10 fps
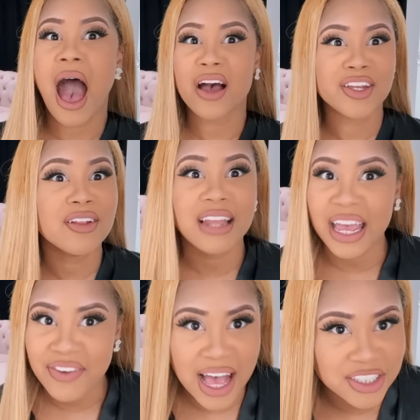how your
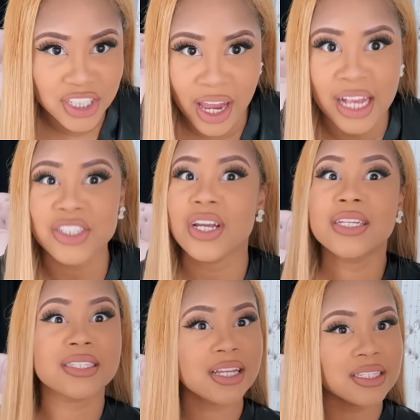life has changed
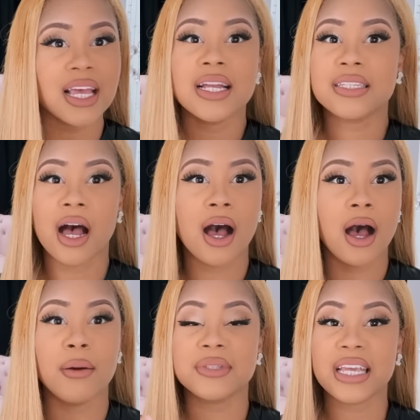since
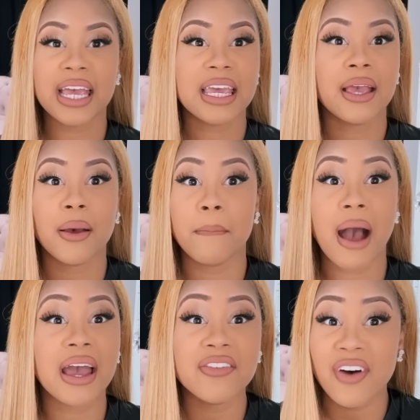taking
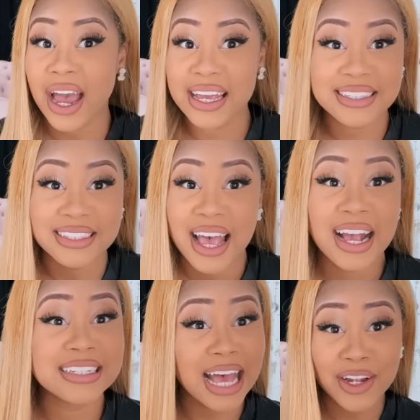my advice,
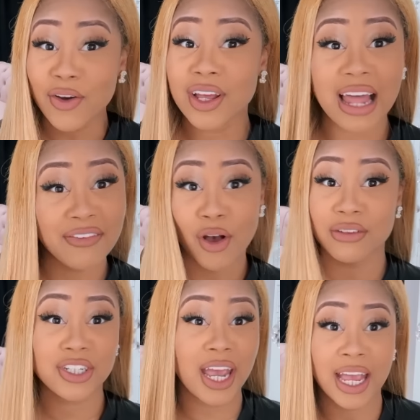because I know your life gonna
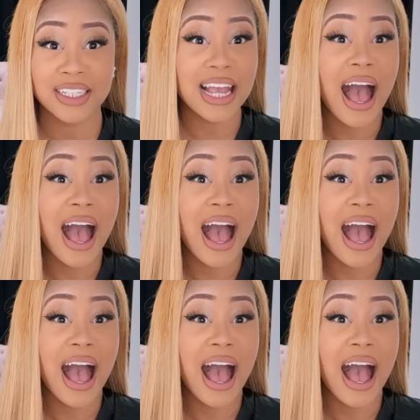change.